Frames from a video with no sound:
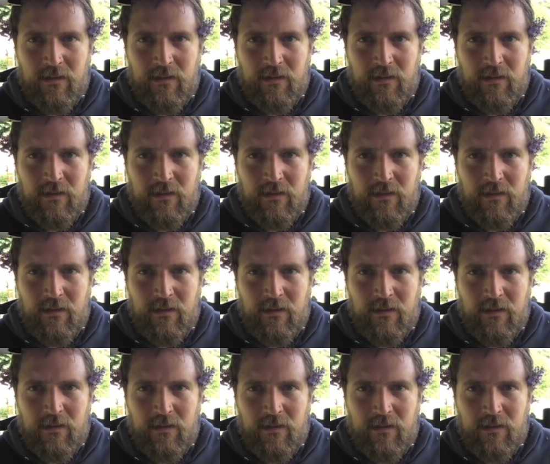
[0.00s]

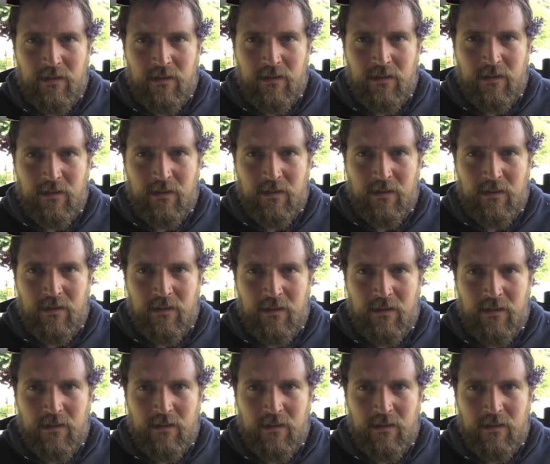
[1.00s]

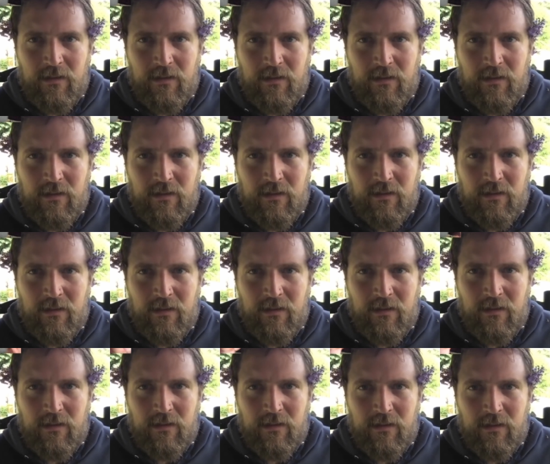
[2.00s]

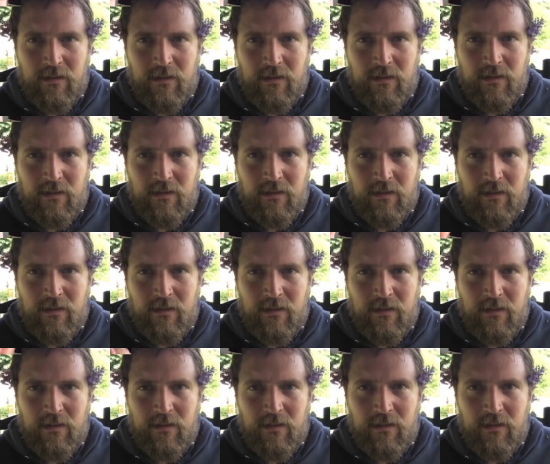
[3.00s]

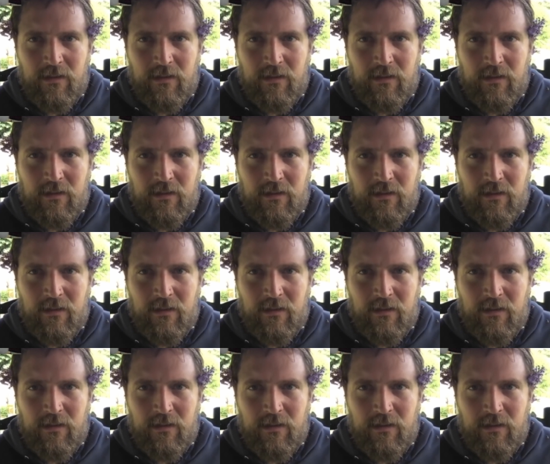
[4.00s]

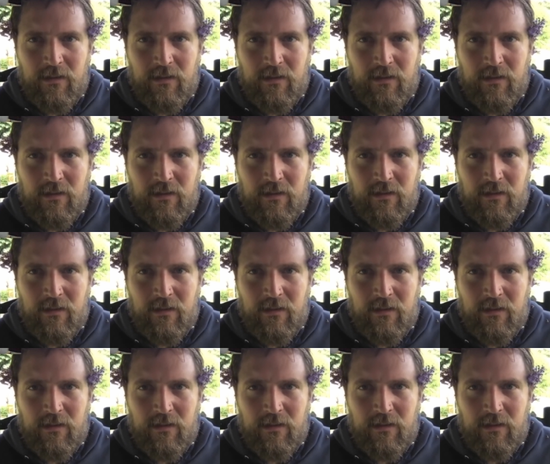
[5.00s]

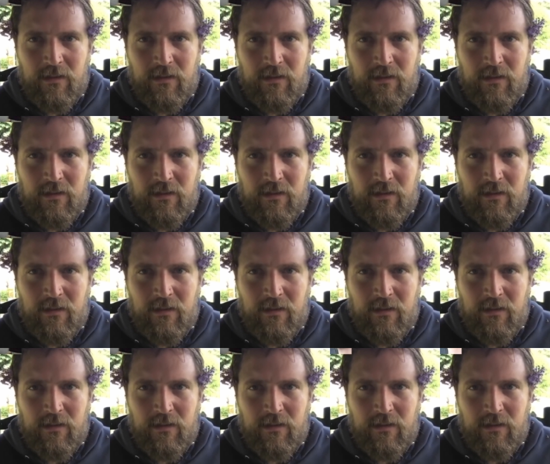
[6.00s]

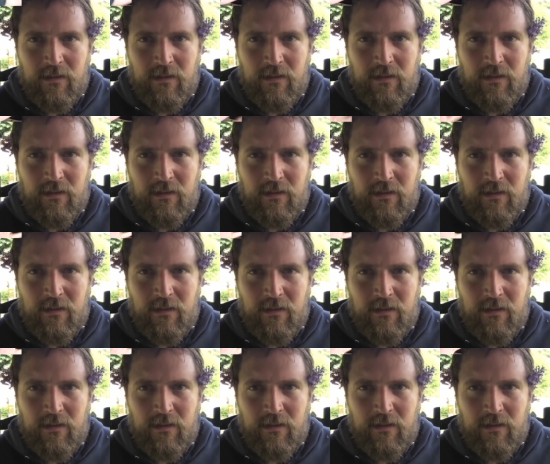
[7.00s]
This person isn't speaking.